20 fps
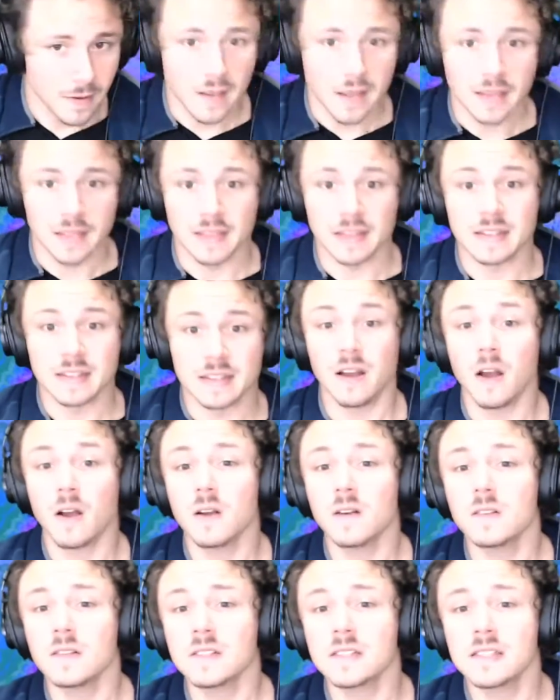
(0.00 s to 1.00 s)
They
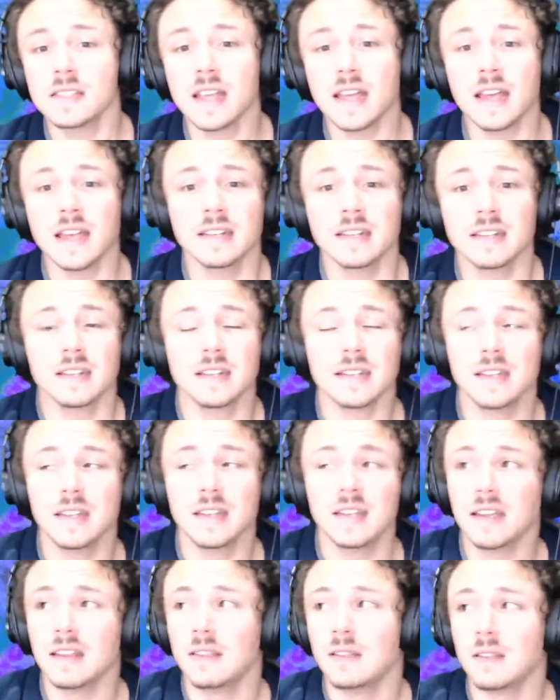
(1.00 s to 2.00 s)
all sat
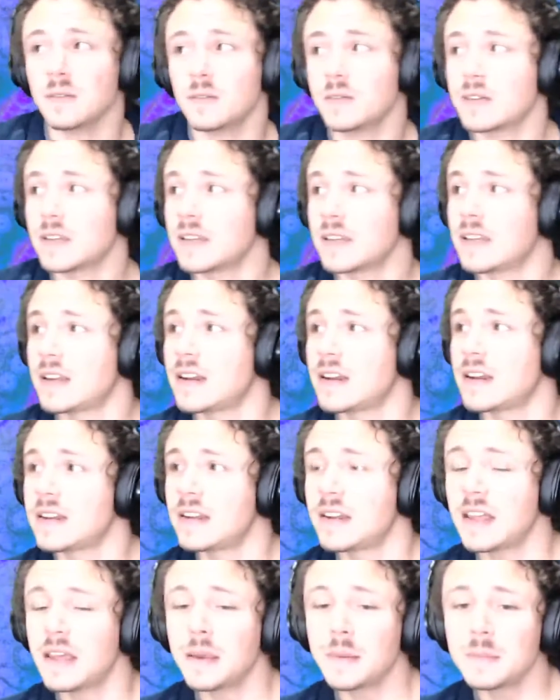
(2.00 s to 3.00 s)
together in an
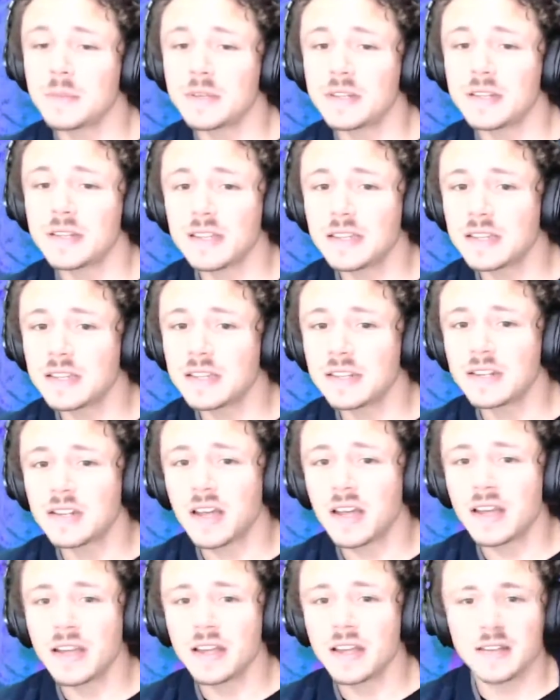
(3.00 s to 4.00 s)
empty
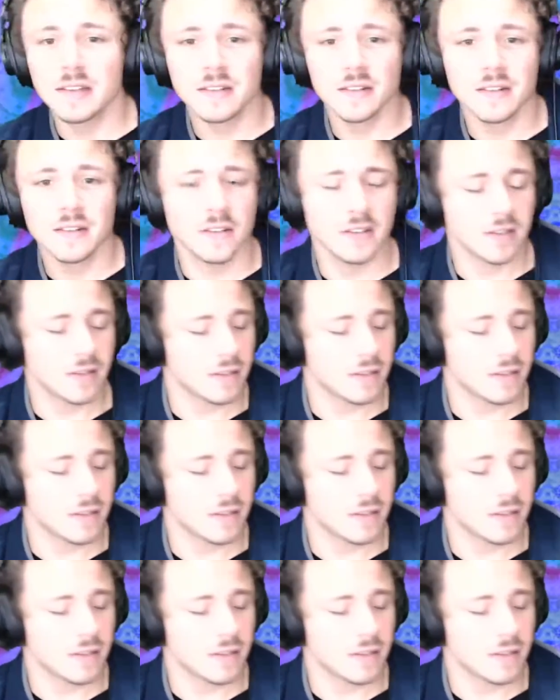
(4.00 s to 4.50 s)
diner